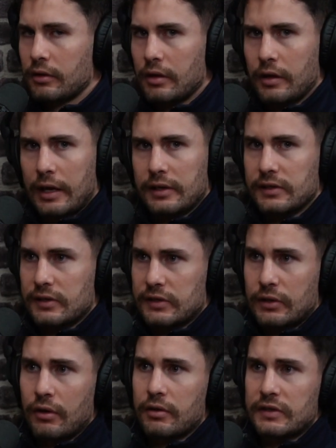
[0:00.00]
Like
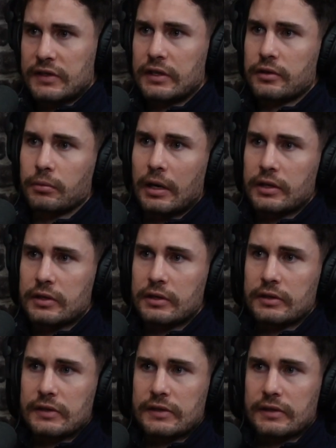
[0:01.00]
certain
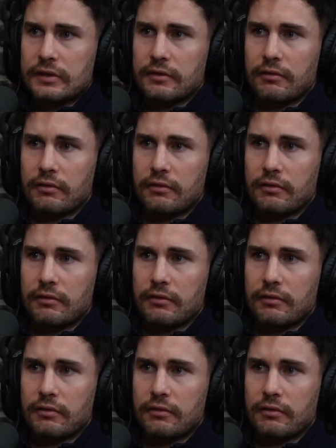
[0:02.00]
situations,